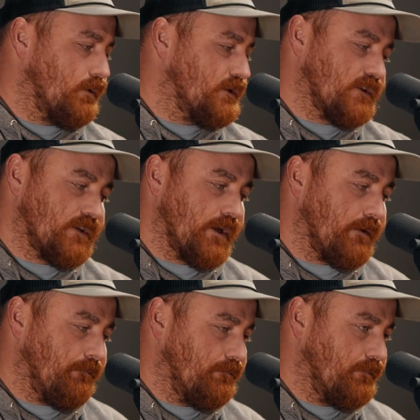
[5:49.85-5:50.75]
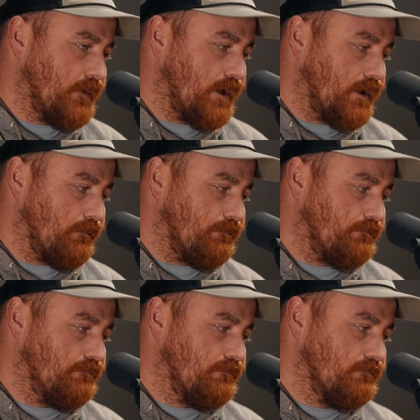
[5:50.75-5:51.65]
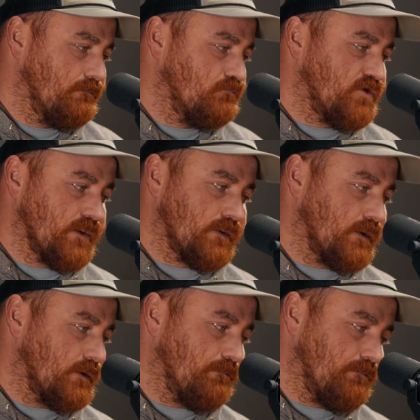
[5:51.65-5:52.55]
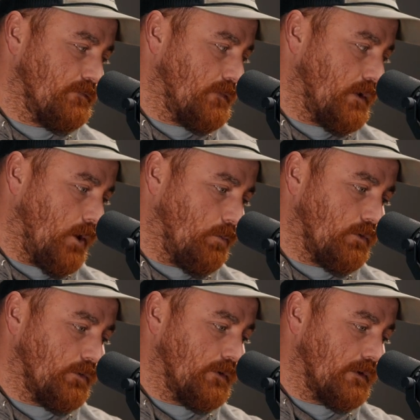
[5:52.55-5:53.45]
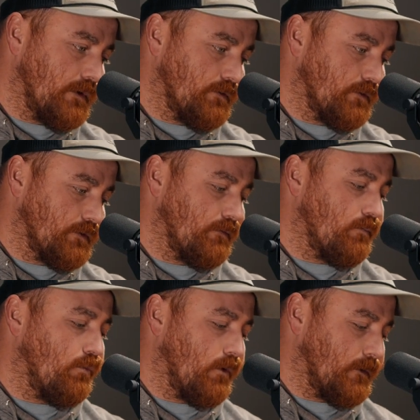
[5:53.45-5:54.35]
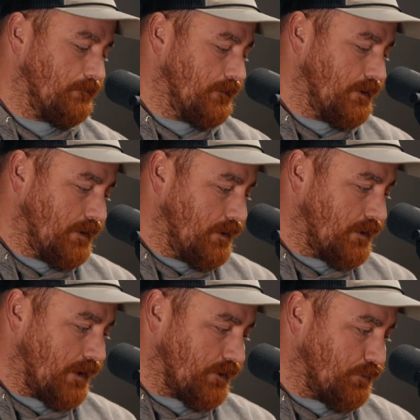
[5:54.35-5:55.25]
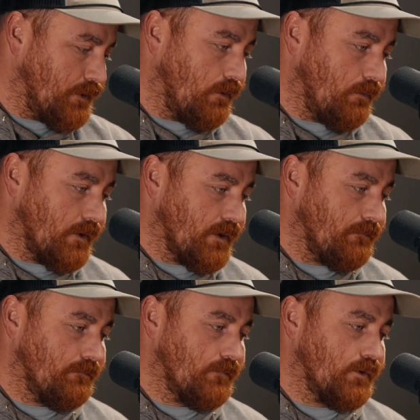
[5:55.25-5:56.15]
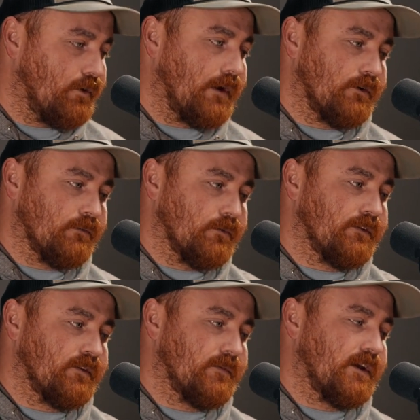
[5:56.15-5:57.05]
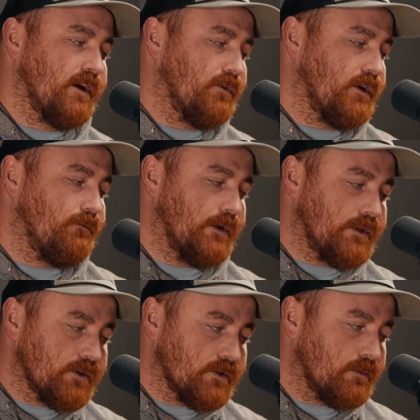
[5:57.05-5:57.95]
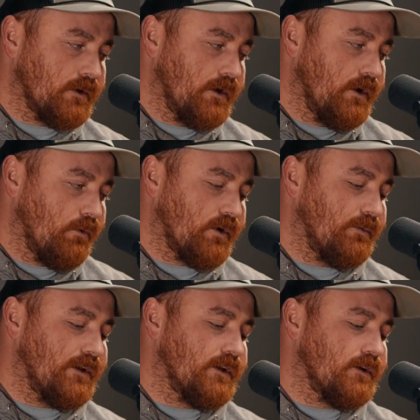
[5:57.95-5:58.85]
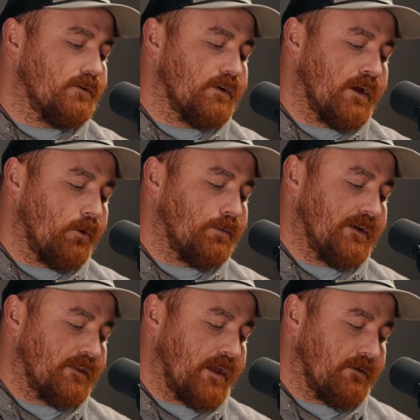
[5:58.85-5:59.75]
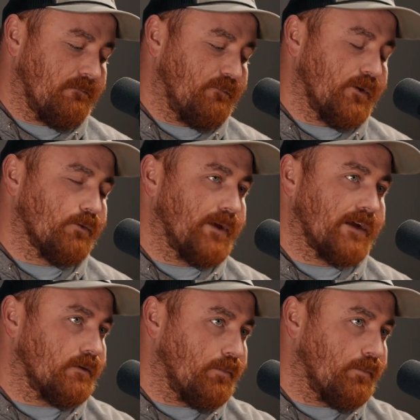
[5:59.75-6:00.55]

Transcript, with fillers: let's just say, um, just to help clue in the listeners even more, yes, we don't want to go out there and rut something in, but if we do, what do we need to do to help get that field back to